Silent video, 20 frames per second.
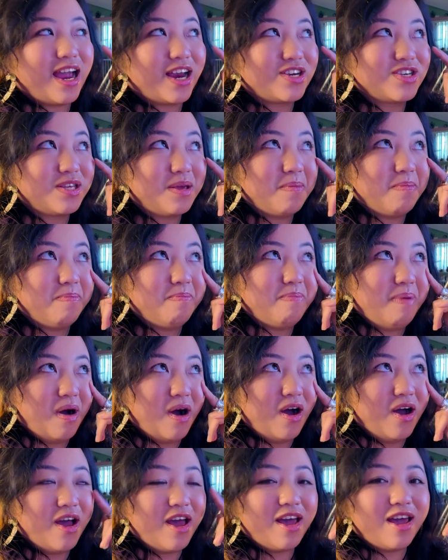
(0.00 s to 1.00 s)
actually
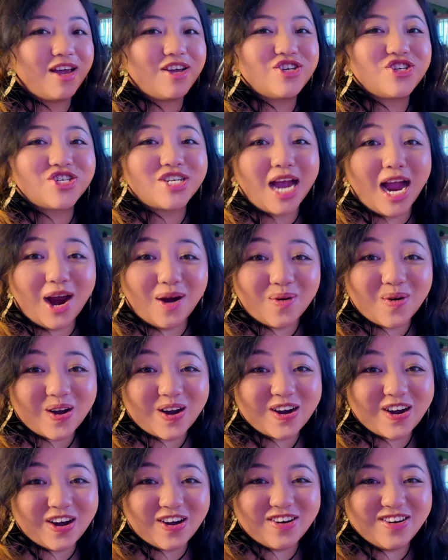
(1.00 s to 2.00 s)
bought a
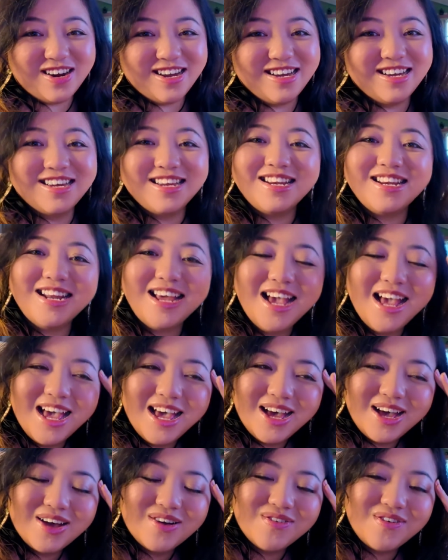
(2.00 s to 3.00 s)
shower curtain
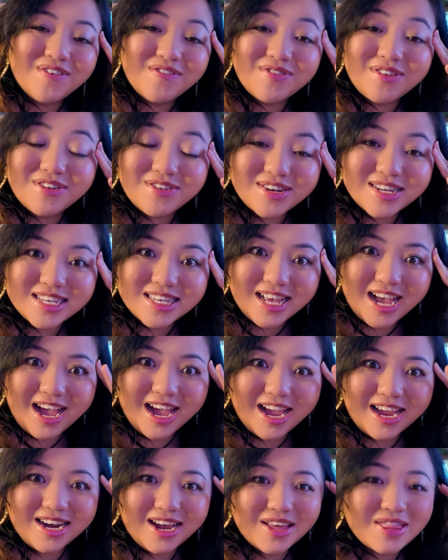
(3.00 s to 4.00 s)
with their
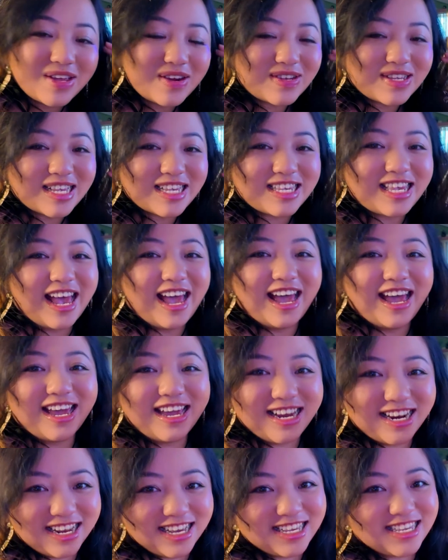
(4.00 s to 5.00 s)
design on their
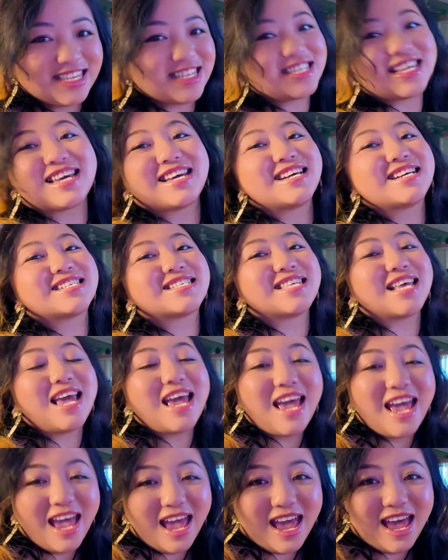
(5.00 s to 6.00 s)
Society 6,
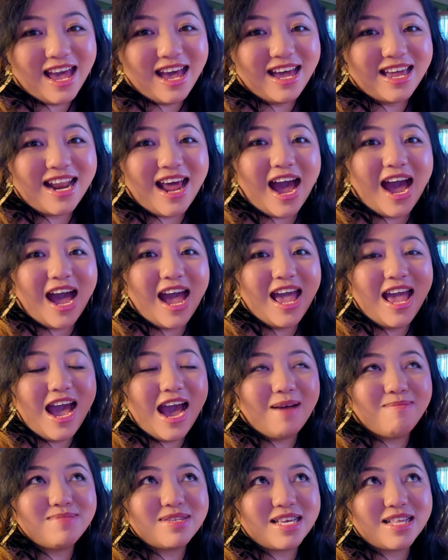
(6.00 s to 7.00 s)
and
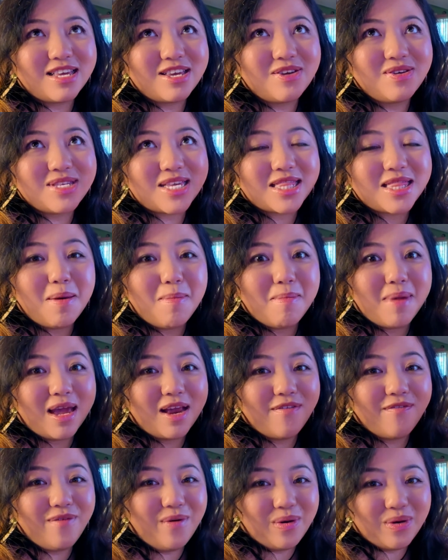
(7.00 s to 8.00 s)
I'm telling you, it's like the
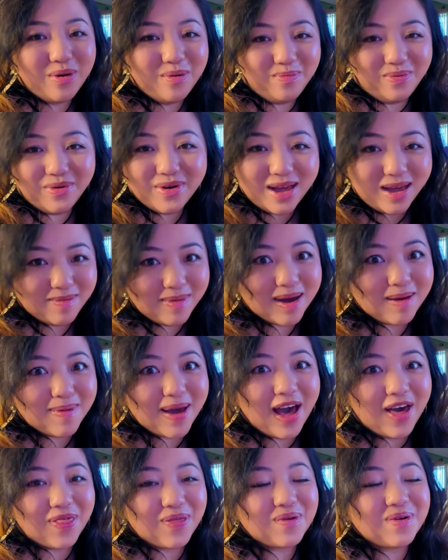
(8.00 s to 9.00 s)
main focal point in my
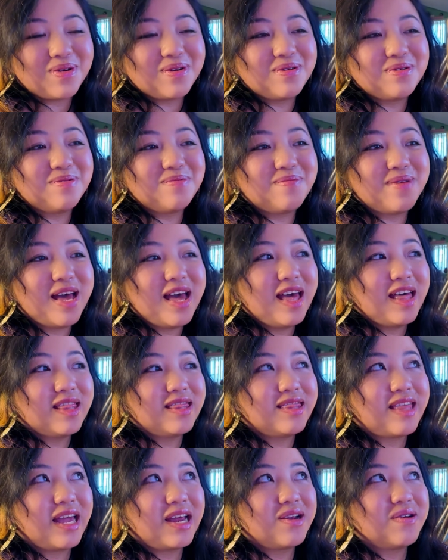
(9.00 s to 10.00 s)
bathroom.
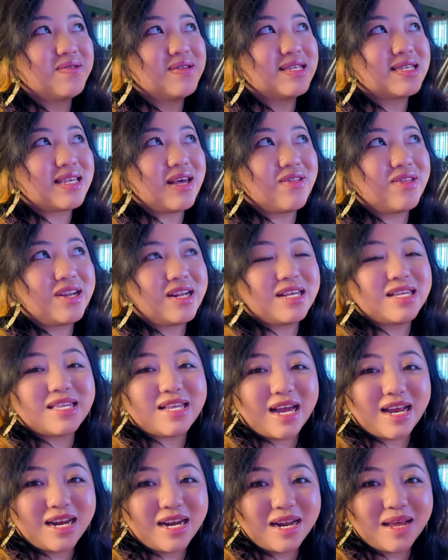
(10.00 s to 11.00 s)
They don't sell the
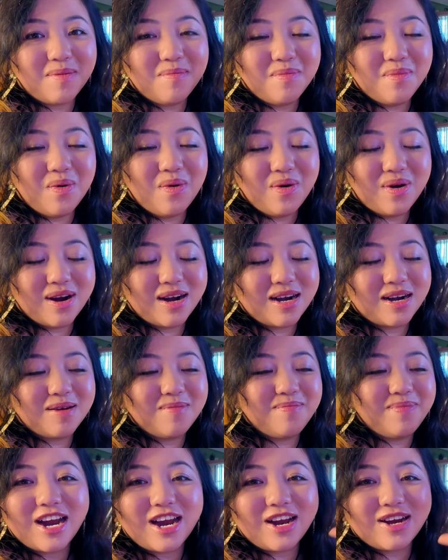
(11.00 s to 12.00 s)
design
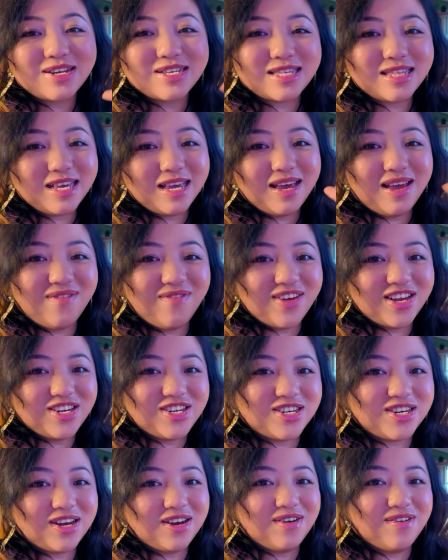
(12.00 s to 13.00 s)
anymore, but here's the
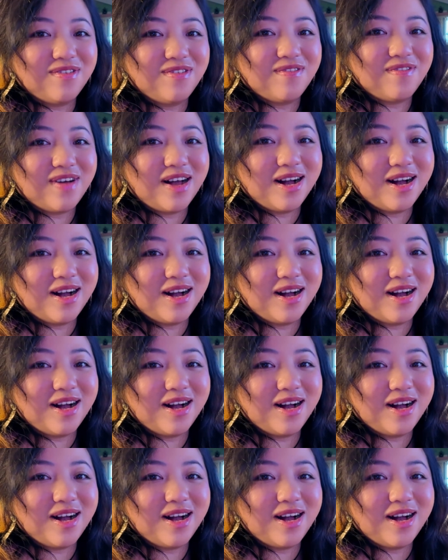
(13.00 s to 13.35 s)
image of